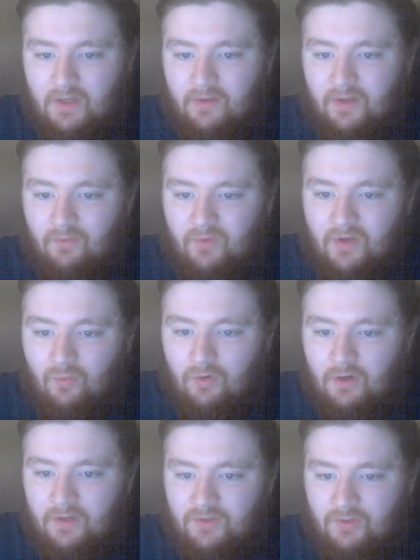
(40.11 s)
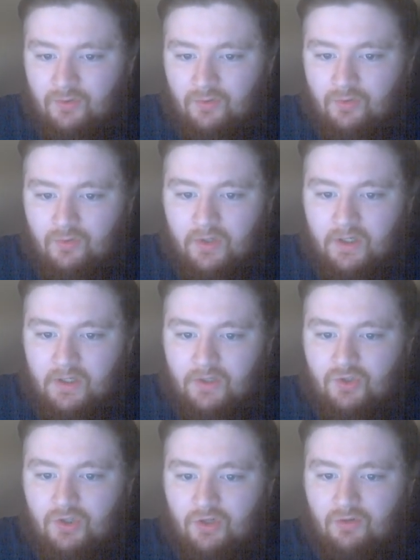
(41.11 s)
that we want to
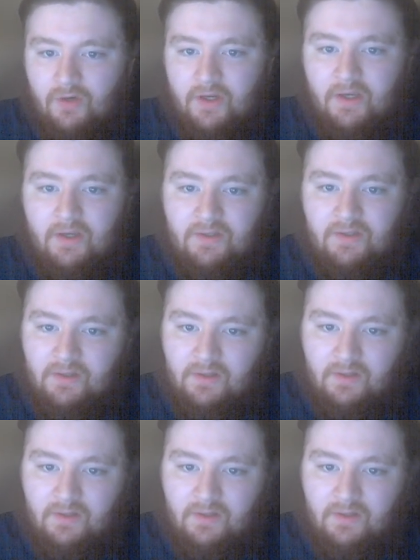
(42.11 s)
generate,